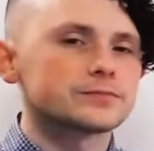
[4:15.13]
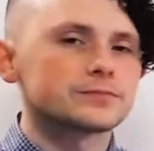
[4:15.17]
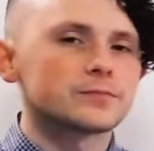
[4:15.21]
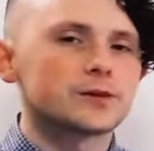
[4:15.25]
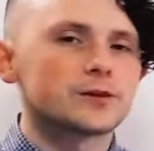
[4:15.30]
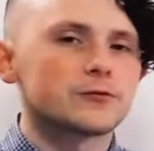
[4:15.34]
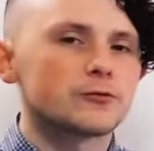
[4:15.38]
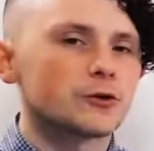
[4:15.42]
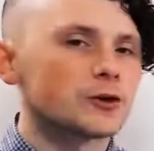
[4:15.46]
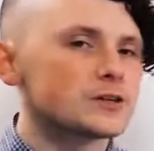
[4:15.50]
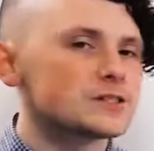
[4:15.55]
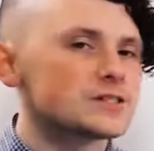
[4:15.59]

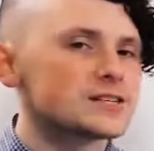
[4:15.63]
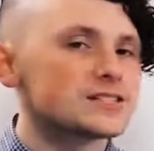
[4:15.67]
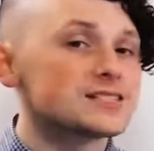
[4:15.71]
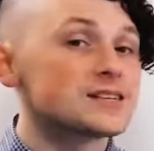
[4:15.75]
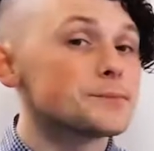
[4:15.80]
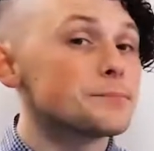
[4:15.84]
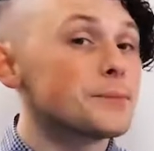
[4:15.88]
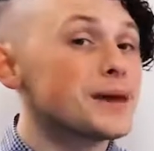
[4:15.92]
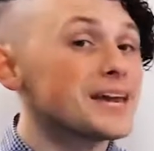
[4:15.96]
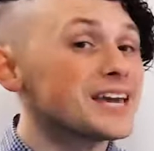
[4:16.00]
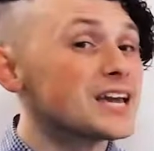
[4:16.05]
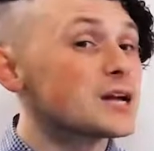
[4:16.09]
For instance, in
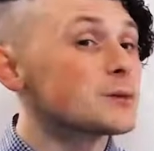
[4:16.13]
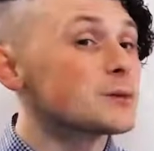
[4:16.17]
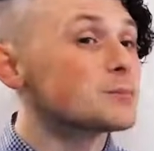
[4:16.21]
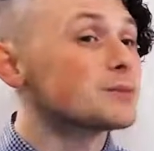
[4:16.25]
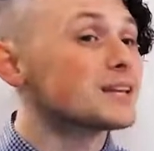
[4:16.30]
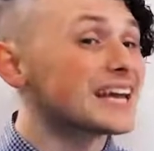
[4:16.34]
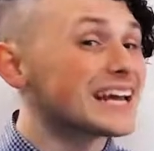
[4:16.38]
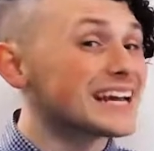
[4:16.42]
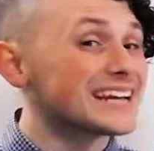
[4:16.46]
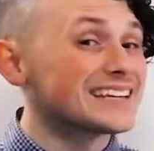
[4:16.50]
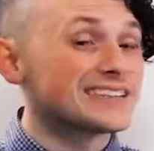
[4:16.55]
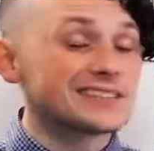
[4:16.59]
making
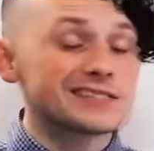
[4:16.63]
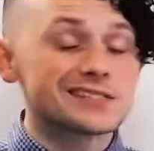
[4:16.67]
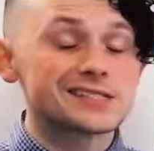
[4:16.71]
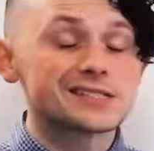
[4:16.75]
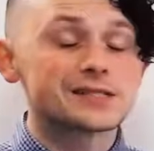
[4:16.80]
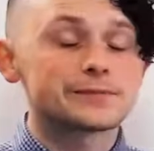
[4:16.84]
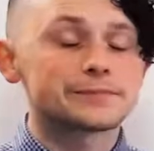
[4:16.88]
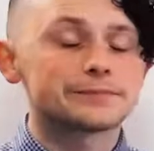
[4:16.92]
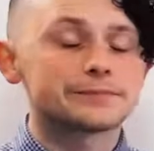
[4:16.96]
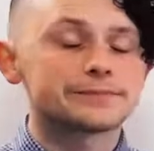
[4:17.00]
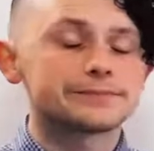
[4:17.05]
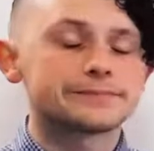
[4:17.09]
plans.
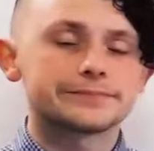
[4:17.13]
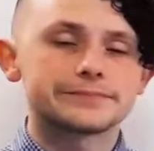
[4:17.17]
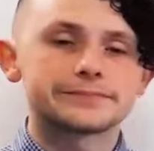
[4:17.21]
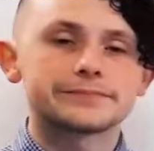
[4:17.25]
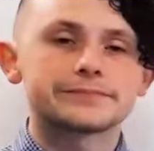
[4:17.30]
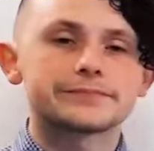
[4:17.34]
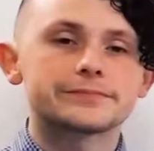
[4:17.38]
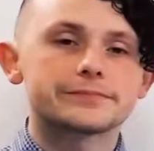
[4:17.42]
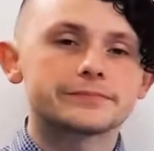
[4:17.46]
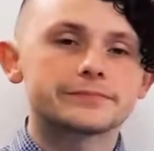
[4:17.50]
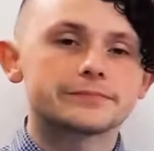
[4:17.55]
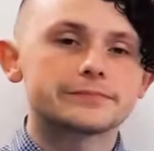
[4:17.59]

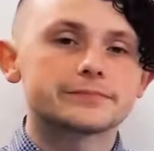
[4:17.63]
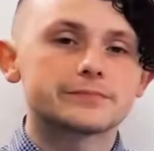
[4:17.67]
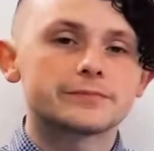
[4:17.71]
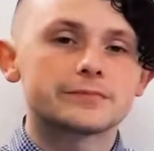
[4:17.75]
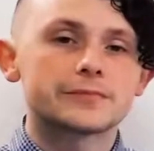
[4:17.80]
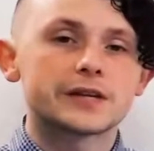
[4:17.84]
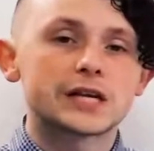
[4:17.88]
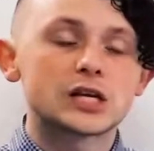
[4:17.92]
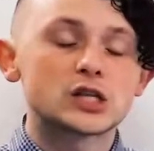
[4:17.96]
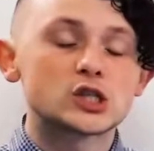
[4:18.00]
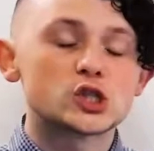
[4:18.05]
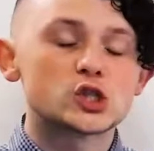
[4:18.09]

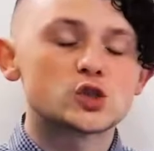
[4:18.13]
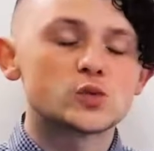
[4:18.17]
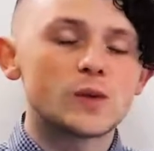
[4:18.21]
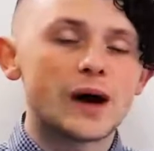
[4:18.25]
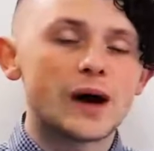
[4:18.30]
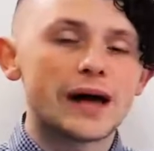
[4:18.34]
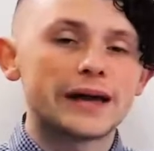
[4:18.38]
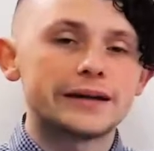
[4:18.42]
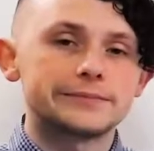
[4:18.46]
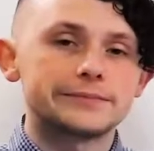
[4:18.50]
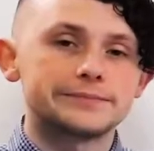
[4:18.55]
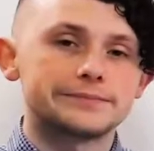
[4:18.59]

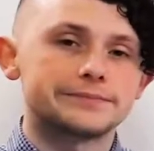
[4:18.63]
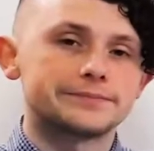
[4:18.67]
Swan.